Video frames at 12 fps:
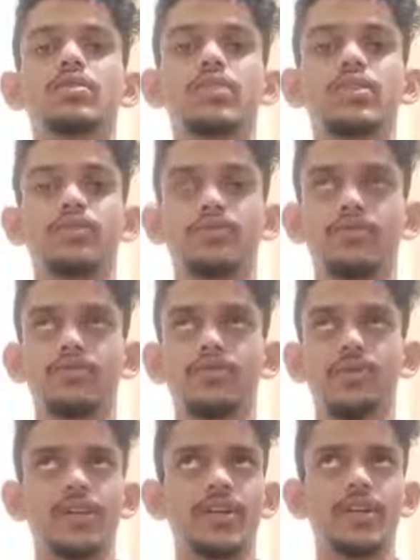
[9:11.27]
if
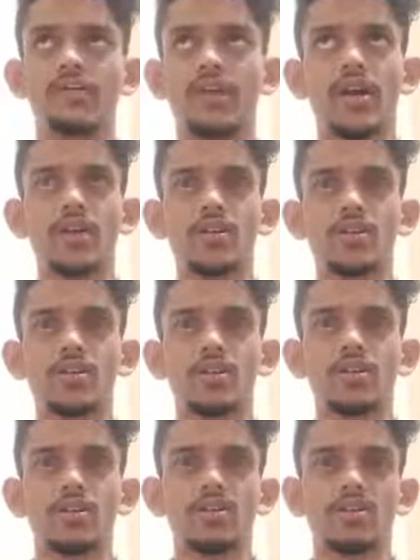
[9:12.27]
we divide
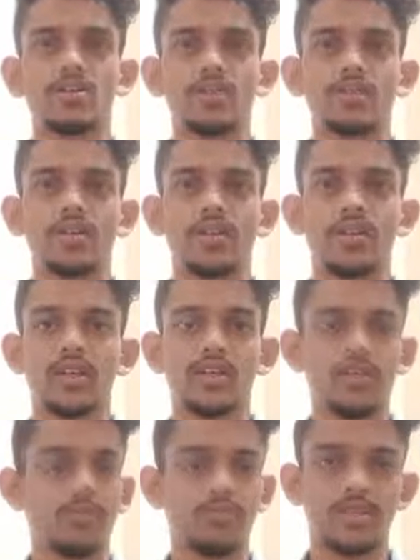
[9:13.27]

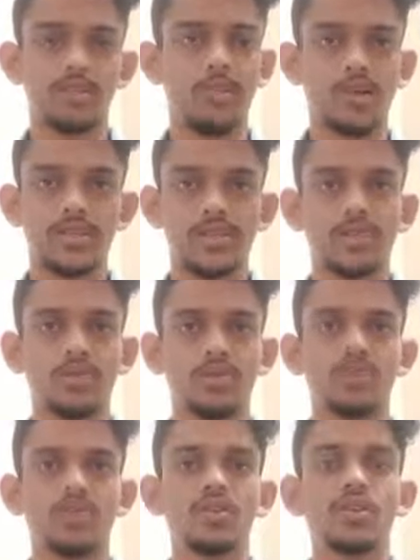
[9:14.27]
any number by 0,
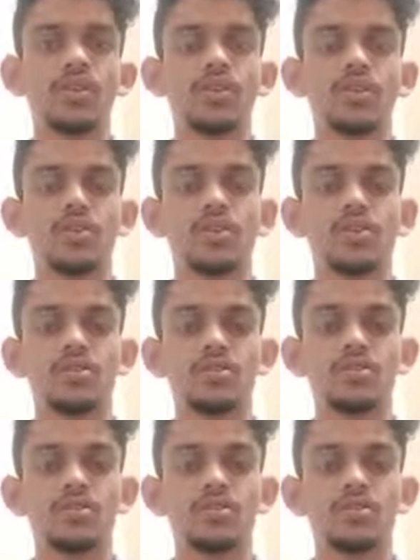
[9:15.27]
there is